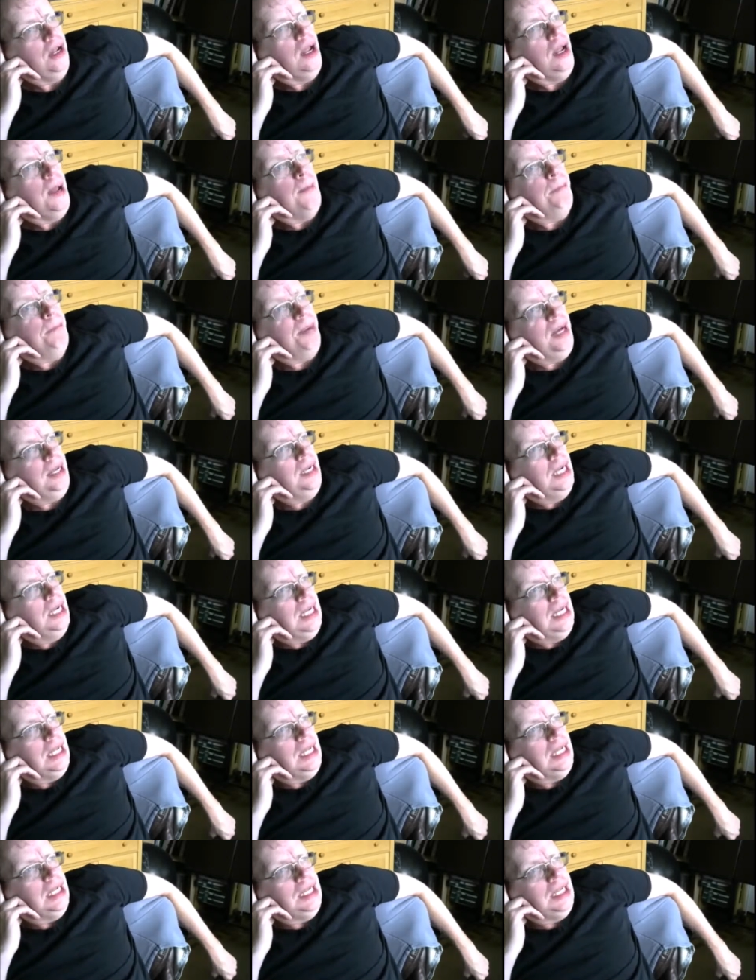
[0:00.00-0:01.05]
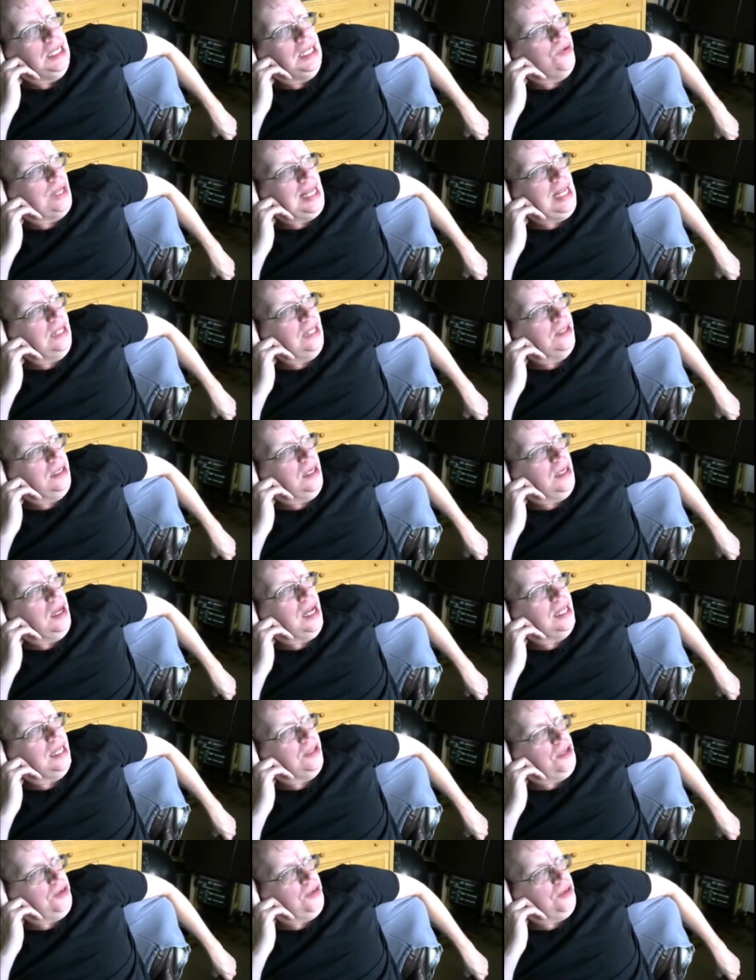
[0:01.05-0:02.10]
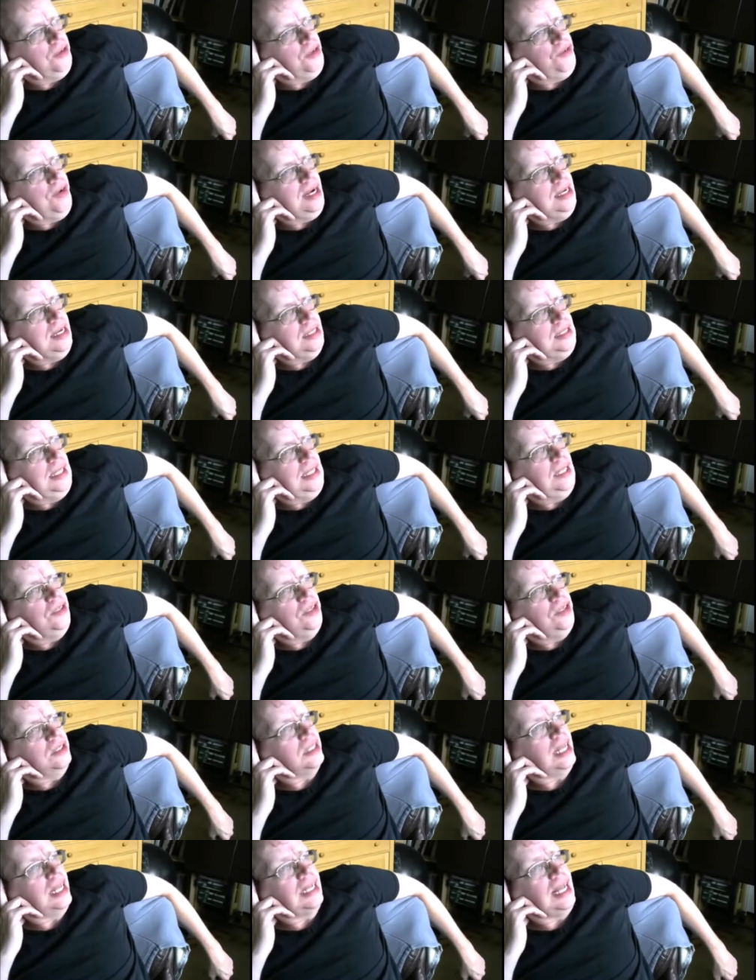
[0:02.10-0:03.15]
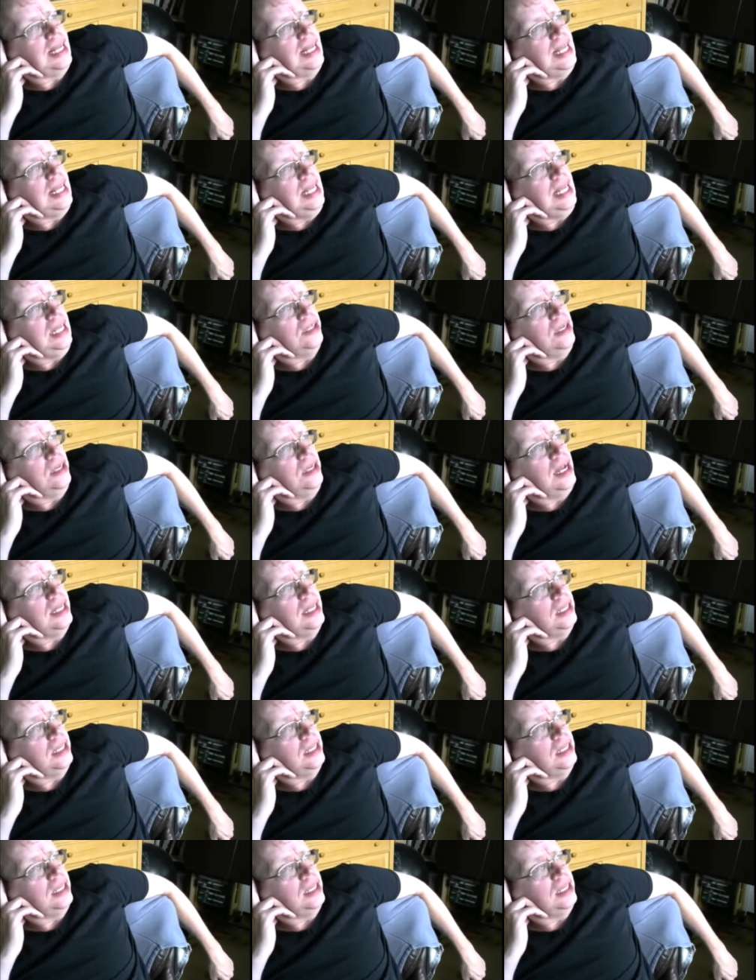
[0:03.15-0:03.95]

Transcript: but you can't deny the, the greatness there. Just like I can't deny that